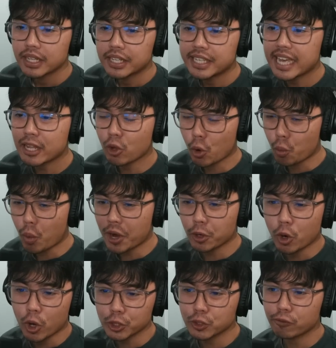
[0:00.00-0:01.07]
Yellow, 1
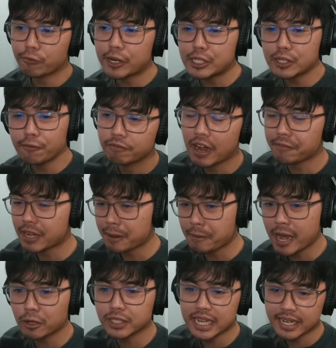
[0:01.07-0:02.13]
cost, Freezer, 5k
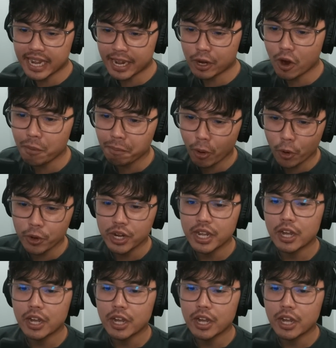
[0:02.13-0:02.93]
power, 10k combo.